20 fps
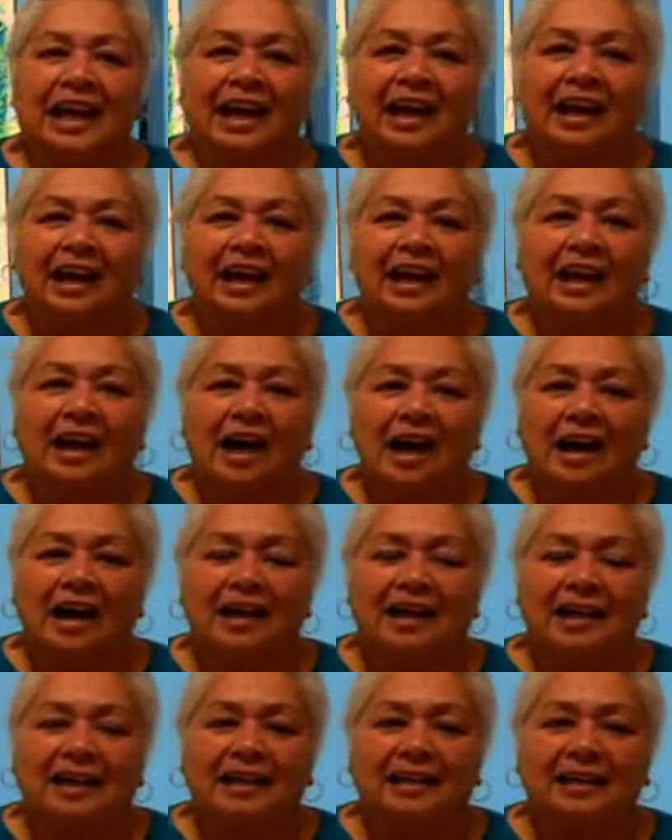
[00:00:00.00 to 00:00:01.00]

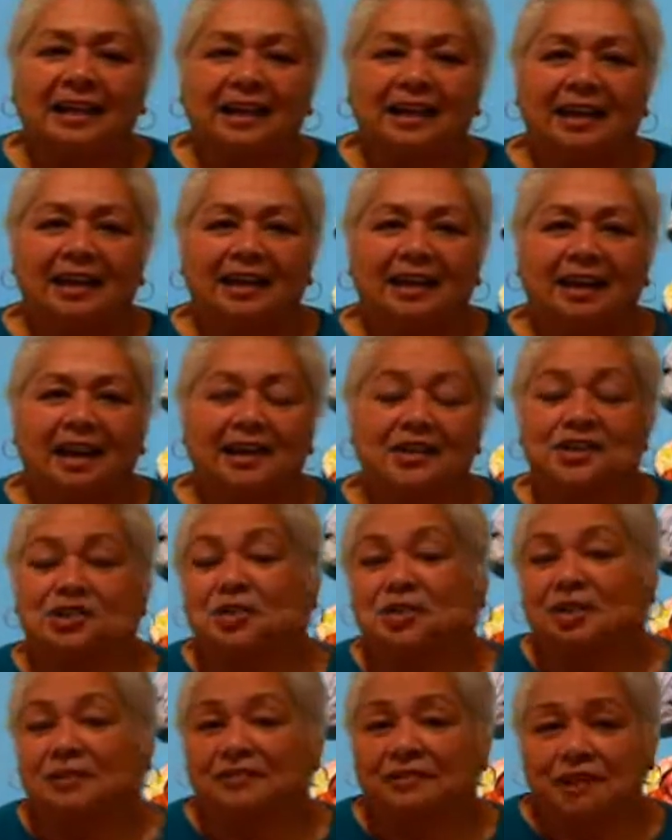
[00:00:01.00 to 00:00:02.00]
I, uh, I
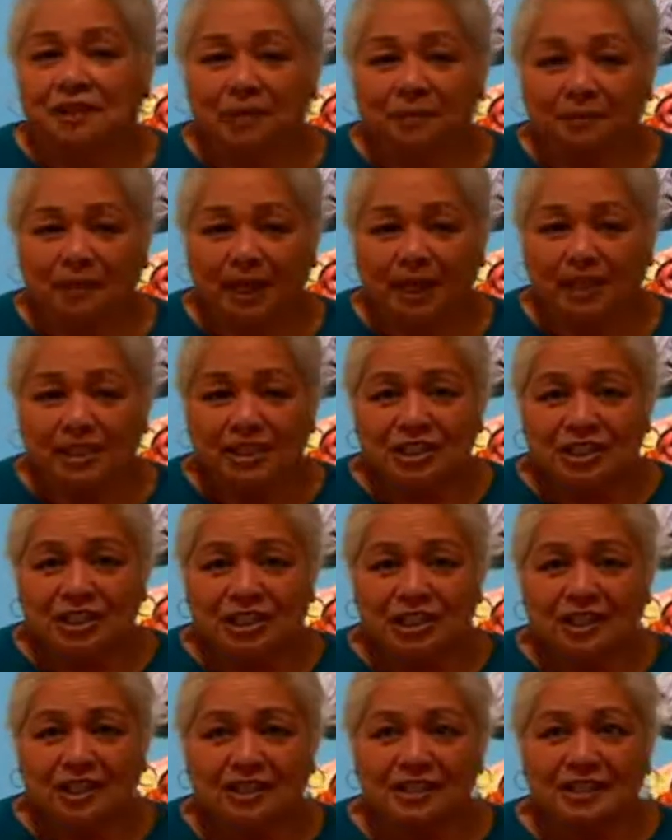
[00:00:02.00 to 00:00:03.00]
enjoy it very
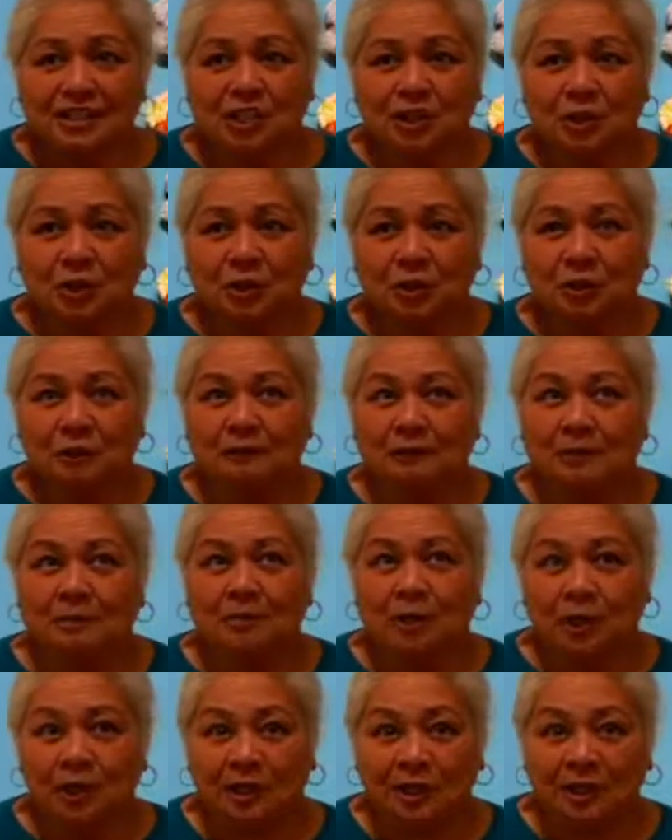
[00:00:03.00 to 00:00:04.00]
much. So Irving
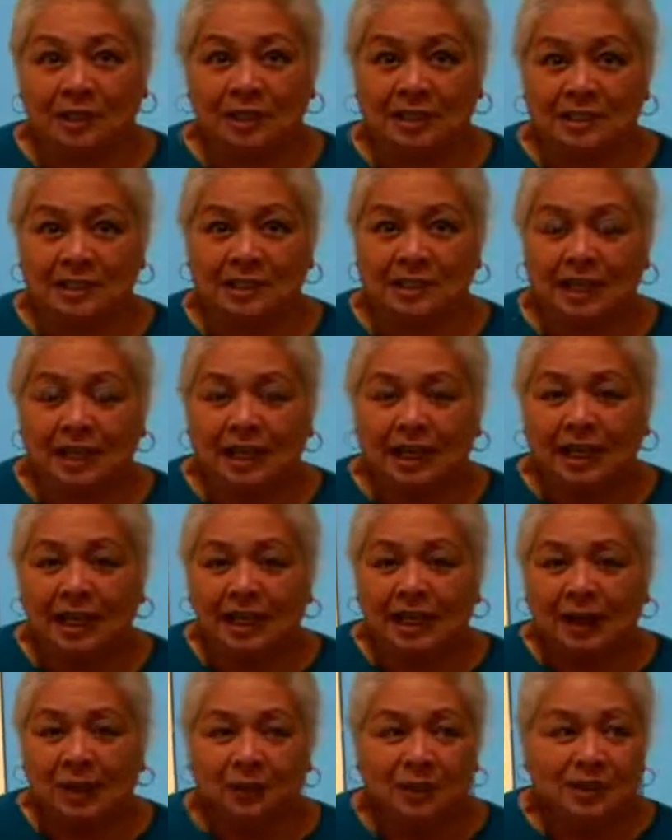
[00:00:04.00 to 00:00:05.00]
Marcus
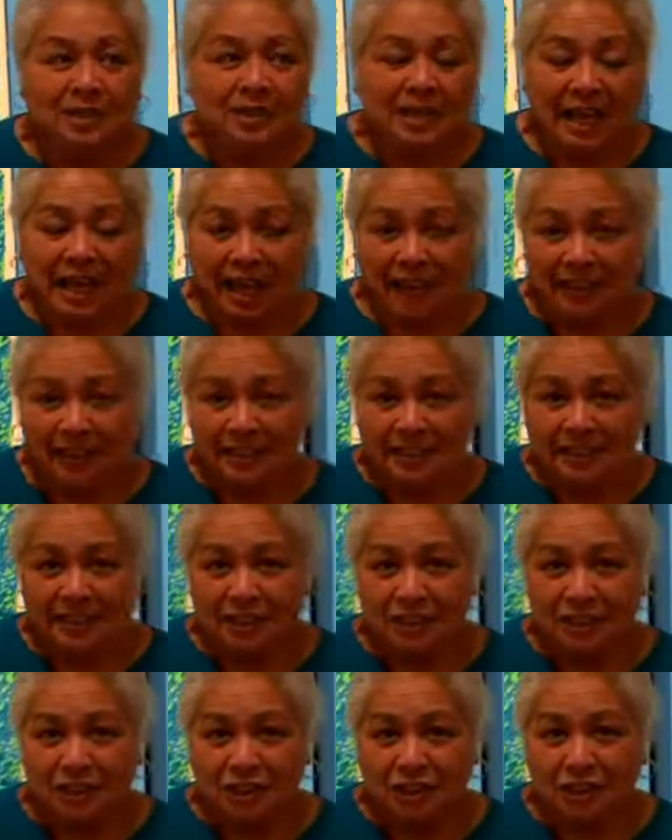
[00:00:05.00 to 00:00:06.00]
was
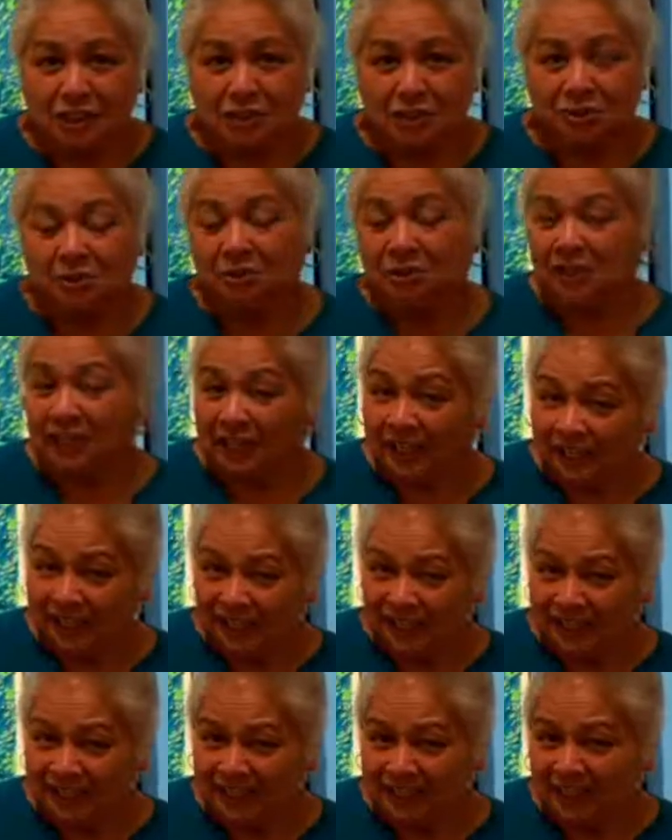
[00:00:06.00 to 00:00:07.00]
asked to
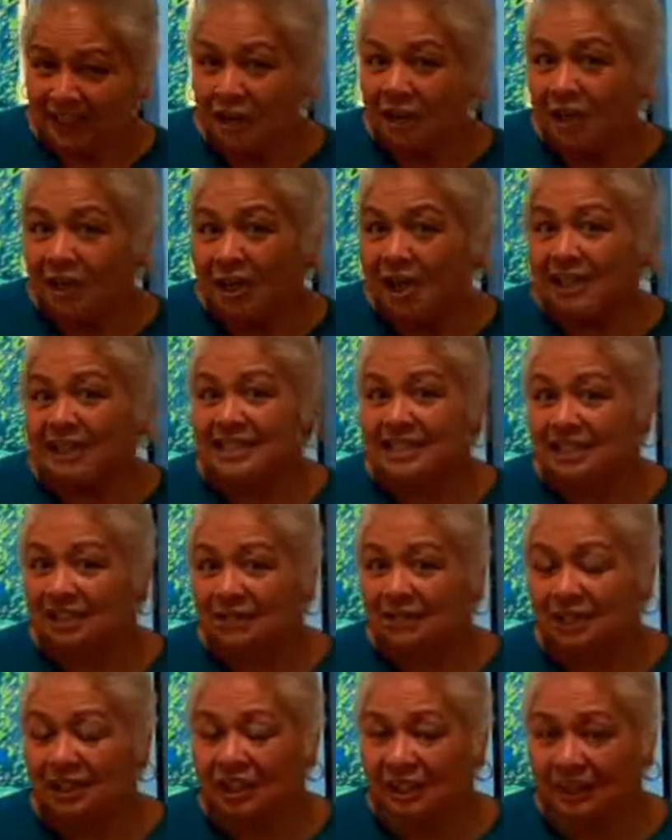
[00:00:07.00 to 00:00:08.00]
create an art
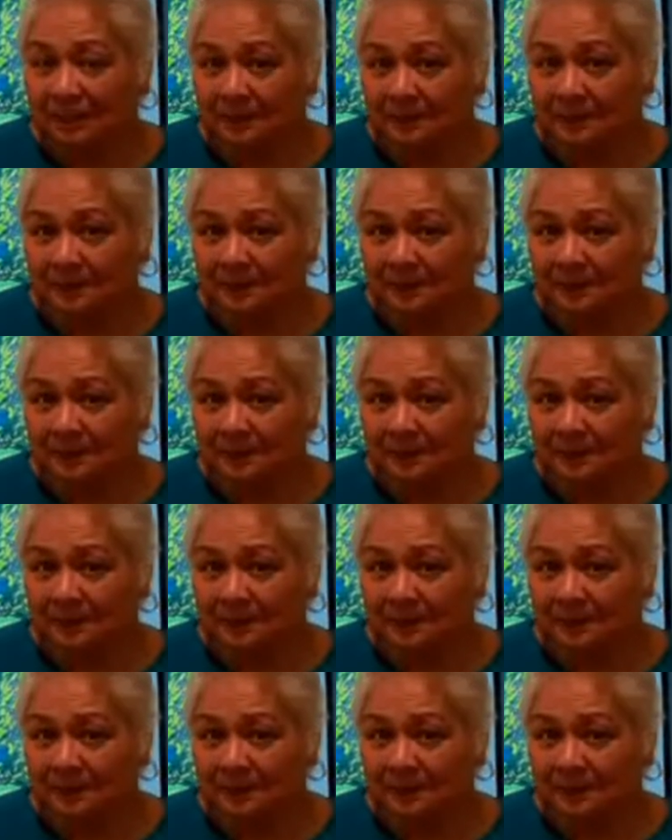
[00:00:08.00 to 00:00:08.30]
activity